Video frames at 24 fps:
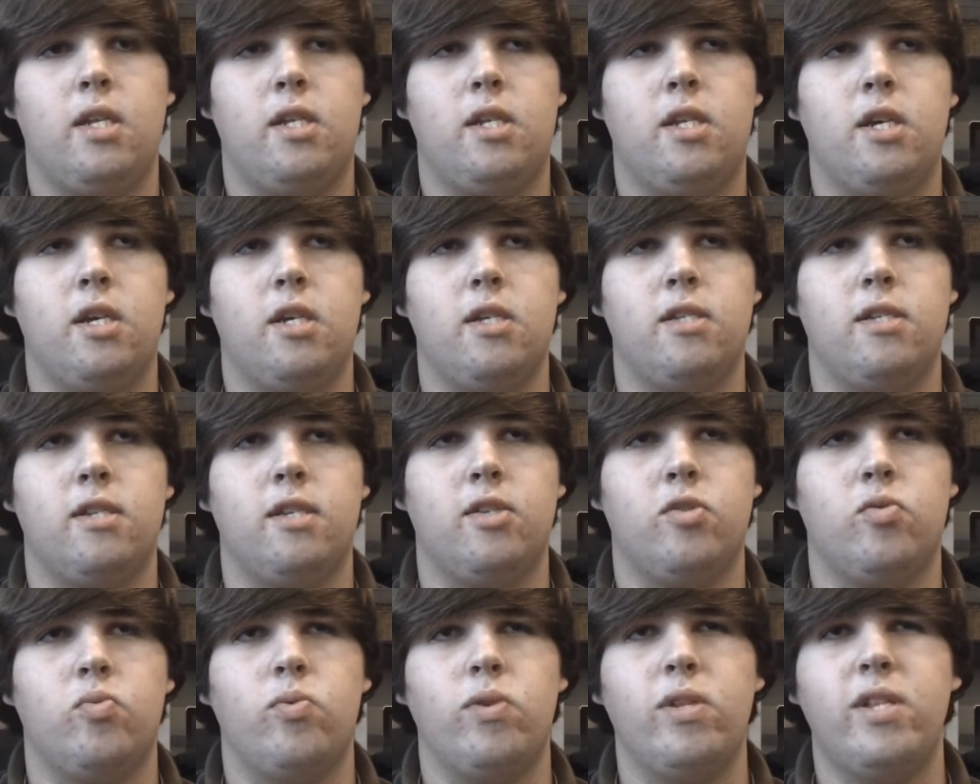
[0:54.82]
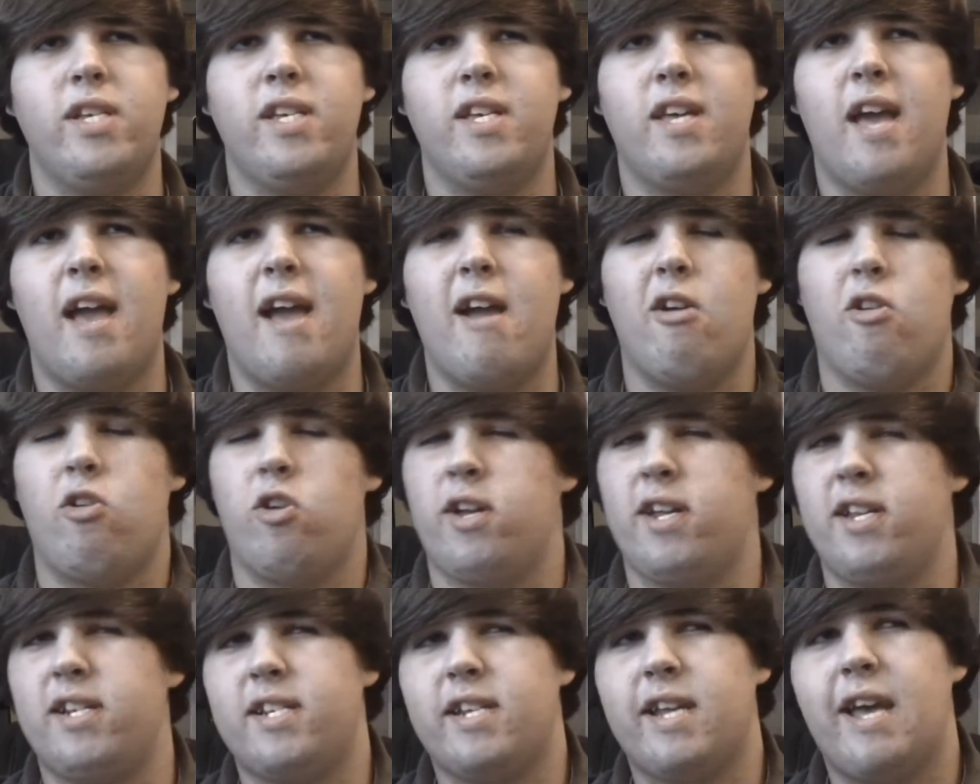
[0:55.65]
does this really
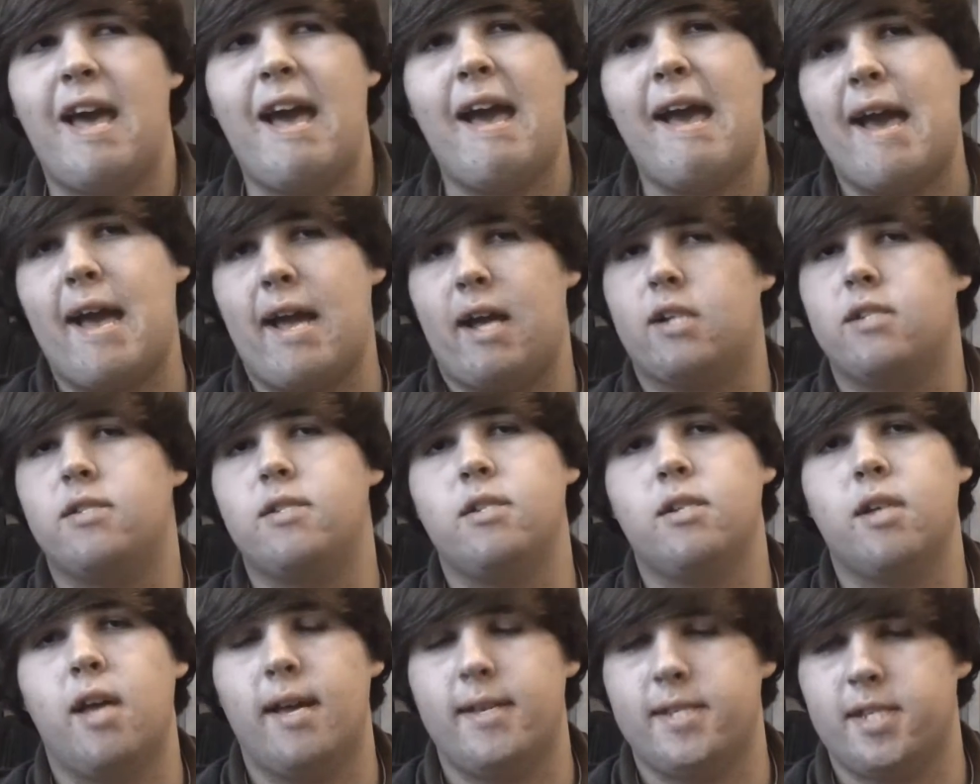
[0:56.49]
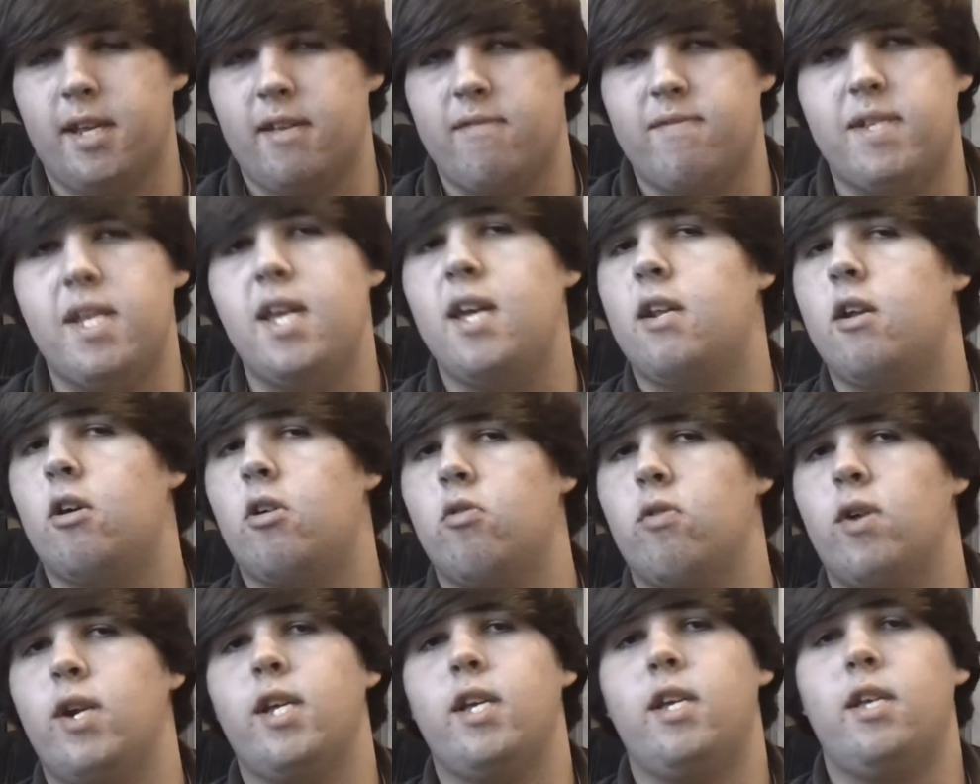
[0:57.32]
arrogant act. As I've said
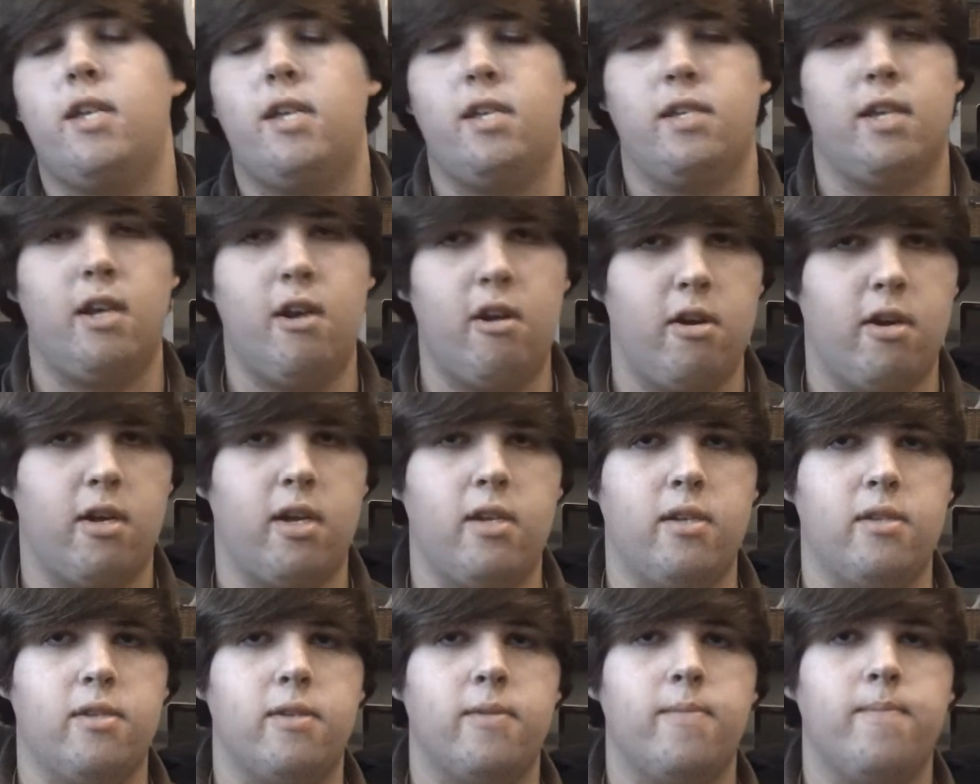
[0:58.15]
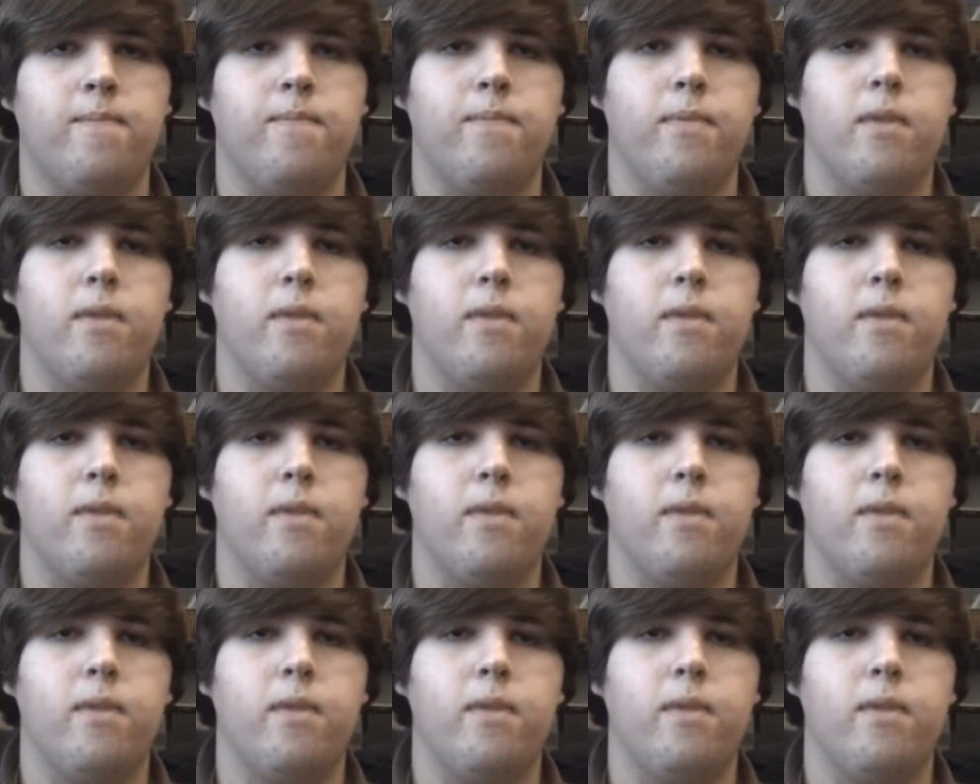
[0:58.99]
already, he is arrogant.